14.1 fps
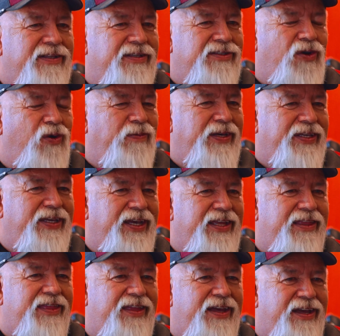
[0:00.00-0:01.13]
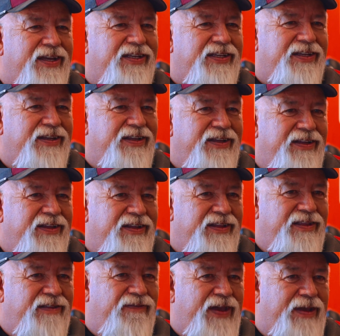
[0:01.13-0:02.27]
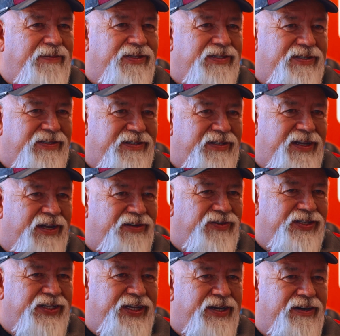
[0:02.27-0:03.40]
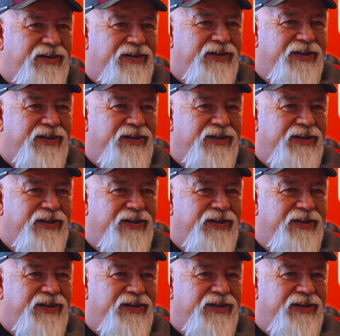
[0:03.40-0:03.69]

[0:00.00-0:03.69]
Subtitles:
Toby Keith, the famous country singer?